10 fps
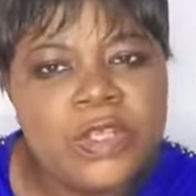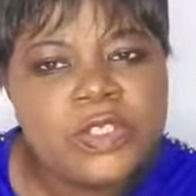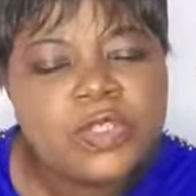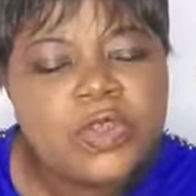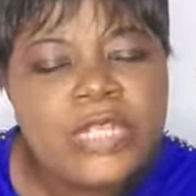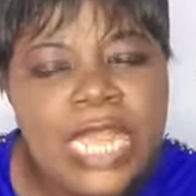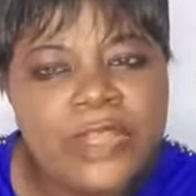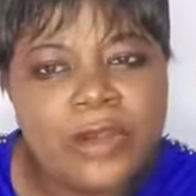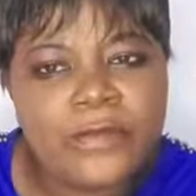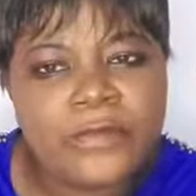soon
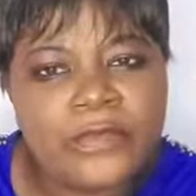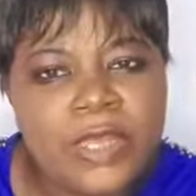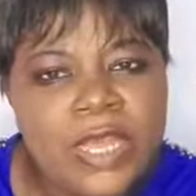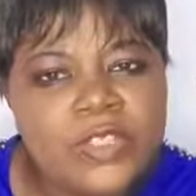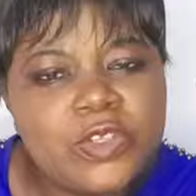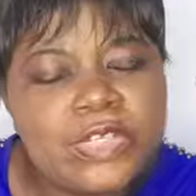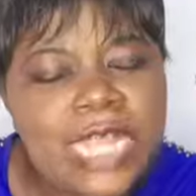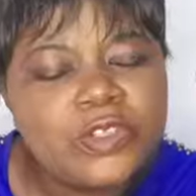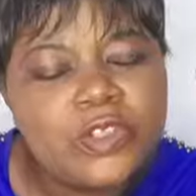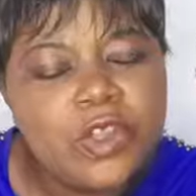enough so
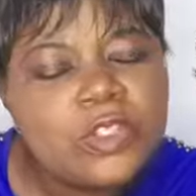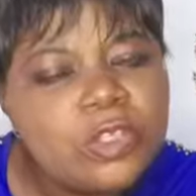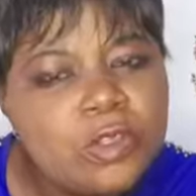that you don't